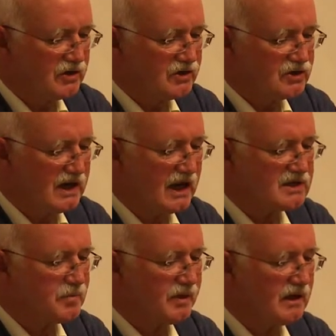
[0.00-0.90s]
She
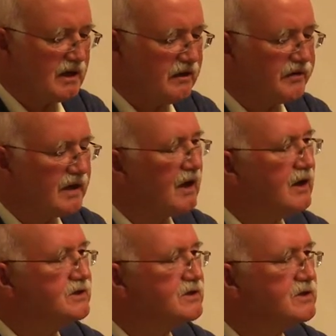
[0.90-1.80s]
has been leaving
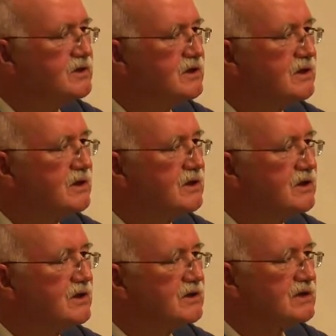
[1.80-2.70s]
us
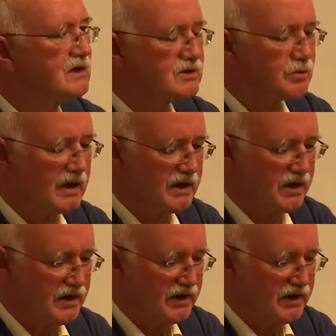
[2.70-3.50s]
since when?